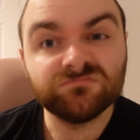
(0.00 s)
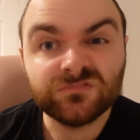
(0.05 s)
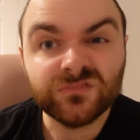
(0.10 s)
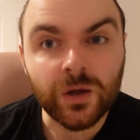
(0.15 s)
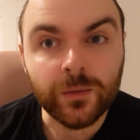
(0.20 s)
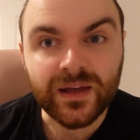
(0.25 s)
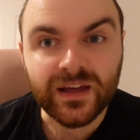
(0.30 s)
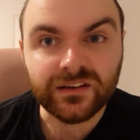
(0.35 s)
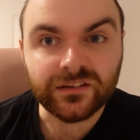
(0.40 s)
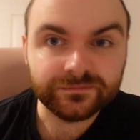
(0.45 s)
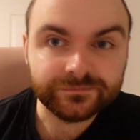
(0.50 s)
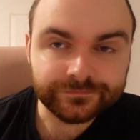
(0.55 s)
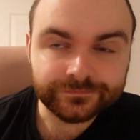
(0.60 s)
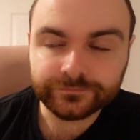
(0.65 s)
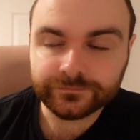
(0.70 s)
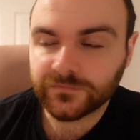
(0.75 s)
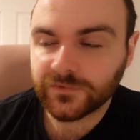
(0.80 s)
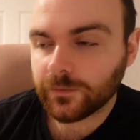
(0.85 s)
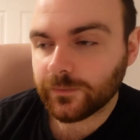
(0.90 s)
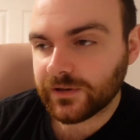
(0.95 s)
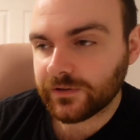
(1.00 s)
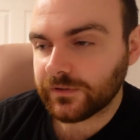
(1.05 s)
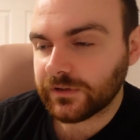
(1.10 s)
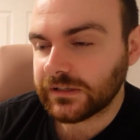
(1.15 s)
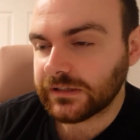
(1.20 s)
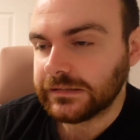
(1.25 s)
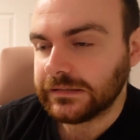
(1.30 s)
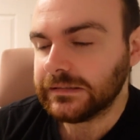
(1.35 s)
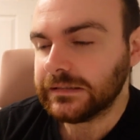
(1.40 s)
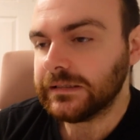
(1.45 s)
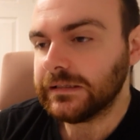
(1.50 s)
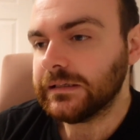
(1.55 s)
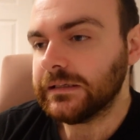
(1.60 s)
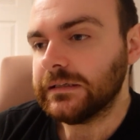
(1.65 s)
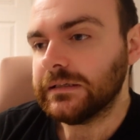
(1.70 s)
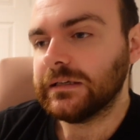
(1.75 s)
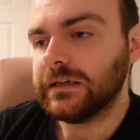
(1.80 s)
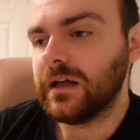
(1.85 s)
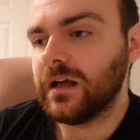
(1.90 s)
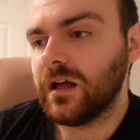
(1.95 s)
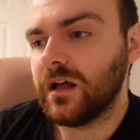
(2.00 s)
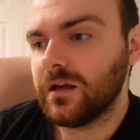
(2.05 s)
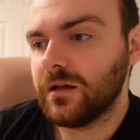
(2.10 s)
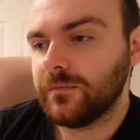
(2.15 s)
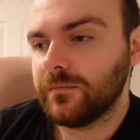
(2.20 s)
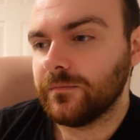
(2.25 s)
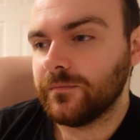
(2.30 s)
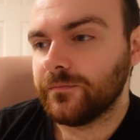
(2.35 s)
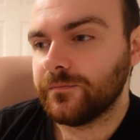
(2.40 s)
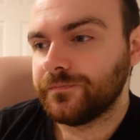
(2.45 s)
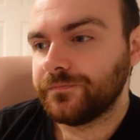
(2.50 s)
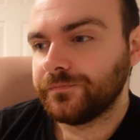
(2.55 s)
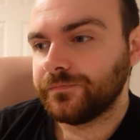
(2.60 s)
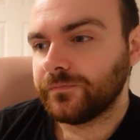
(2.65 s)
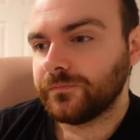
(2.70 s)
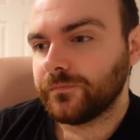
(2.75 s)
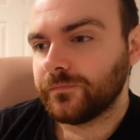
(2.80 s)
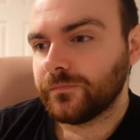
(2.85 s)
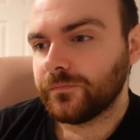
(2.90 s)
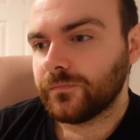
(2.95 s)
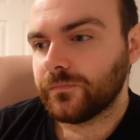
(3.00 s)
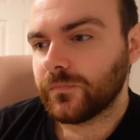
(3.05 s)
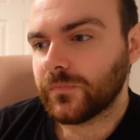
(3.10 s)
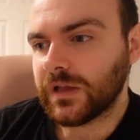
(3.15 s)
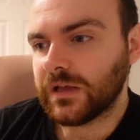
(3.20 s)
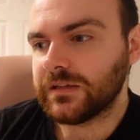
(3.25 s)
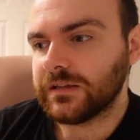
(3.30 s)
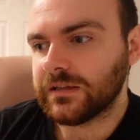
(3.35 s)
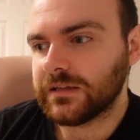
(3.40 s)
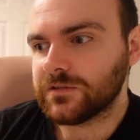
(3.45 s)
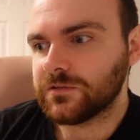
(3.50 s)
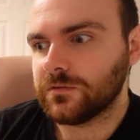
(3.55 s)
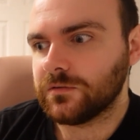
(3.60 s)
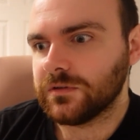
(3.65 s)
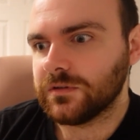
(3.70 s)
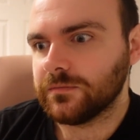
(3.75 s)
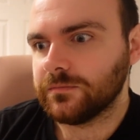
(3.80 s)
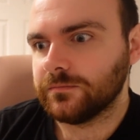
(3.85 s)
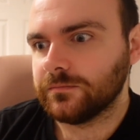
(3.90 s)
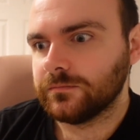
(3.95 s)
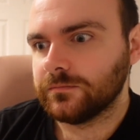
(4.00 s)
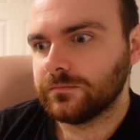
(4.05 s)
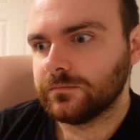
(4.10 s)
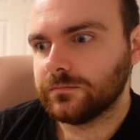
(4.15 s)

Not bad. Not bad, really. Um, I think that's all of them.